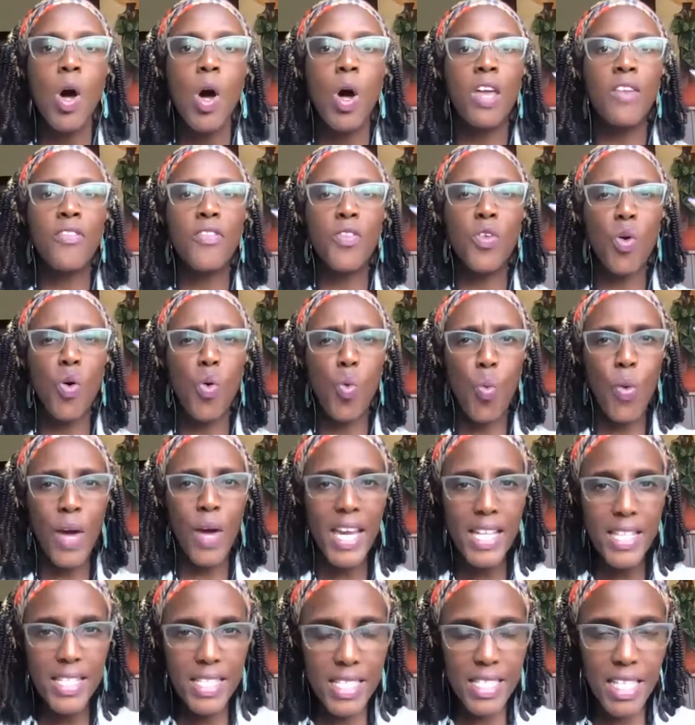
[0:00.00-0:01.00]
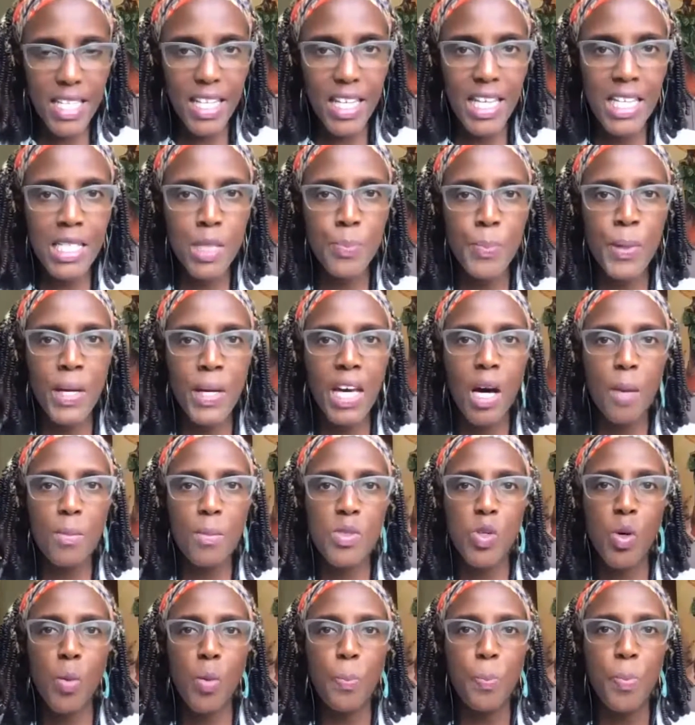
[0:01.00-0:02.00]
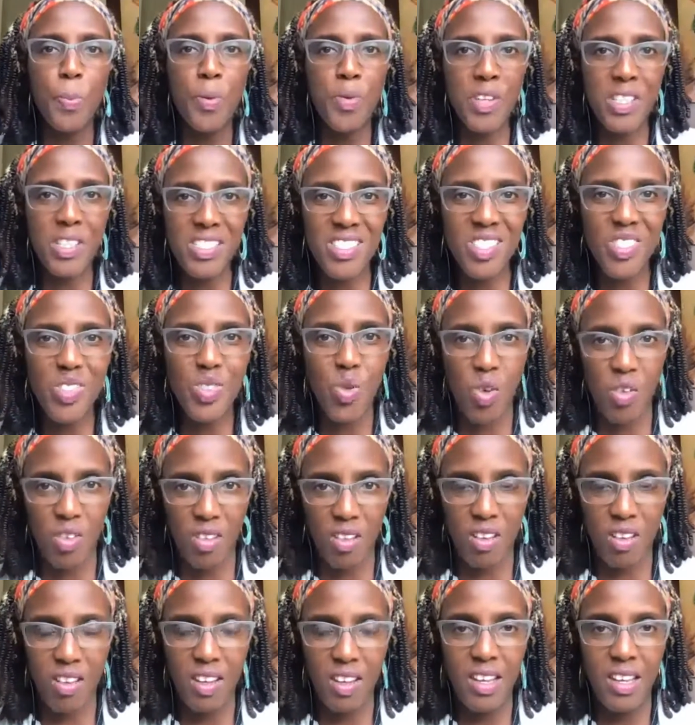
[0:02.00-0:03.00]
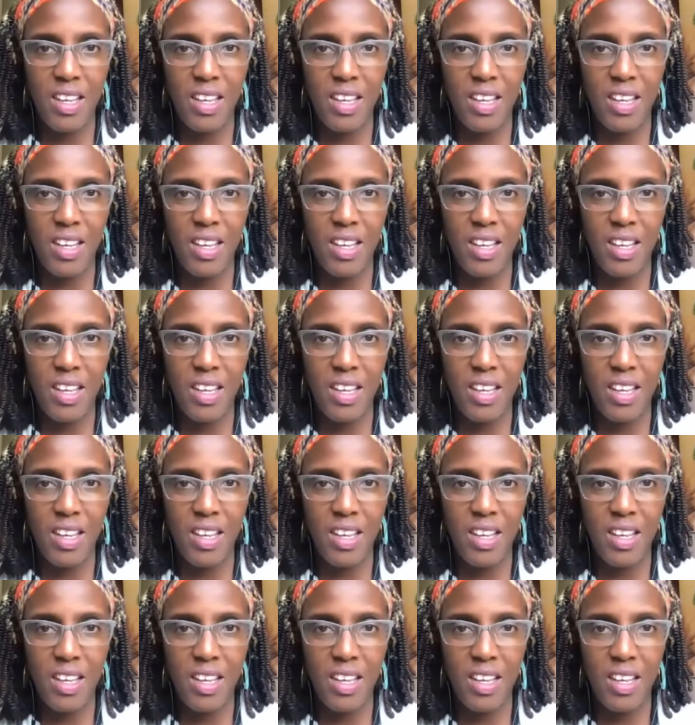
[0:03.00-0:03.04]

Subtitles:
If you're waiting, it becomes your prison.